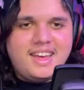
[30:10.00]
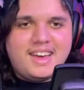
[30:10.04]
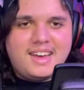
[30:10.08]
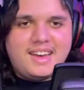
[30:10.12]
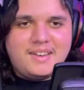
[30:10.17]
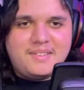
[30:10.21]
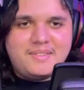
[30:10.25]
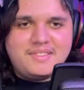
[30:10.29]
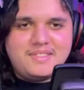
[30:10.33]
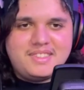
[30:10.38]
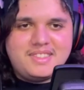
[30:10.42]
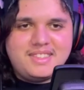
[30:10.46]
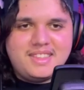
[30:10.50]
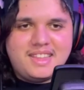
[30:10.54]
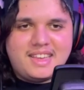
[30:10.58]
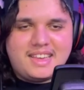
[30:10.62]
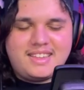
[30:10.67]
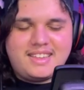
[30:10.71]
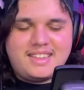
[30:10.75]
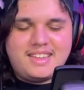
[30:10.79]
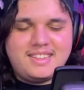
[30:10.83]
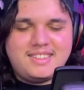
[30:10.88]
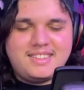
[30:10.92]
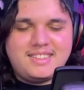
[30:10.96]
um
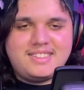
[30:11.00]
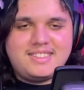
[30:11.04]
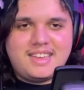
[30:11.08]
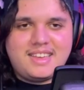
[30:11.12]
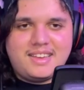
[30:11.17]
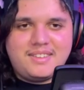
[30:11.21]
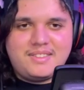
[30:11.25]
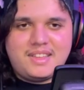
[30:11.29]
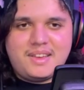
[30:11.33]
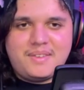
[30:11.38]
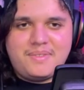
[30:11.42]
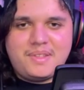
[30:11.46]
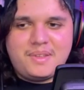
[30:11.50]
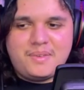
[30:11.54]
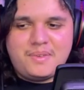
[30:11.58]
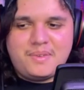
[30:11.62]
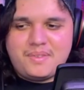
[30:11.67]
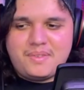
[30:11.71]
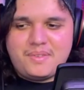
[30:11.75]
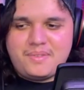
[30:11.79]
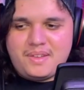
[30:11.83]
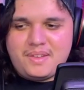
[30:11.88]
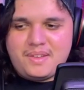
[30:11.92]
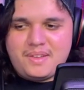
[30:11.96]
like it's i definitely would
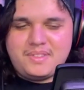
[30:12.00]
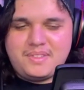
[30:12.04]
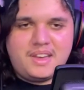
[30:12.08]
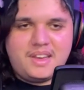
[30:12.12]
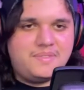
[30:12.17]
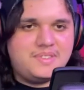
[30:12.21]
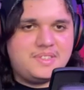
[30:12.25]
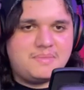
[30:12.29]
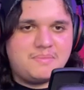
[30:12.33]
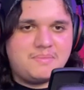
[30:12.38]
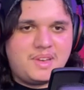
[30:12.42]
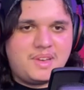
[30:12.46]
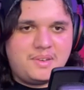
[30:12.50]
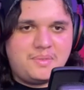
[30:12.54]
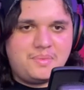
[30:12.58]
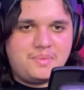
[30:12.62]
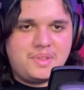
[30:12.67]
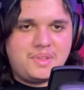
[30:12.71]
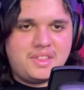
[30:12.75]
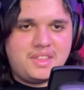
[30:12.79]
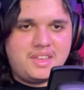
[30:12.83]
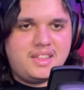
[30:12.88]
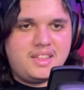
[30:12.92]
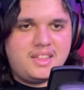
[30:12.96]
have loved to have some help
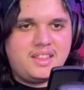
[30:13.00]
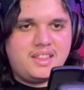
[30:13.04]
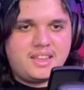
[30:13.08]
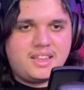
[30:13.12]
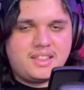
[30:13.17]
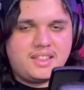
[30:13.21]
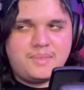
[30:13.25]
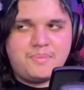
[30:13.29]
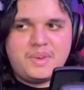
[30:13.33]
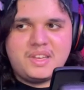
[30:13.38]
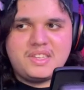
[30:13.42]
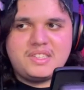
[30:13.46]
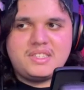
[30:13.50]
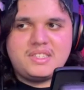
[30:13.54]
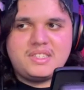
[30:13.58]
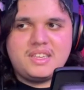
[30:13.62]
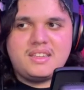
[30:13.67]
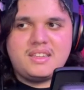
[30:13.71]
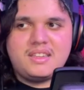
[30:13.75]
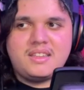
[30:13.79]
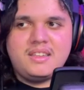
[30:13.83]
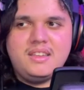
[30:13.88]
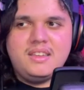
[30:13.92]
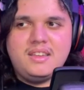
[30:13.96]
with it like the best
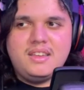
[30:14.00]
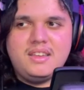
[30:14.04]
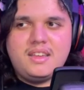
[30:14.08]
thing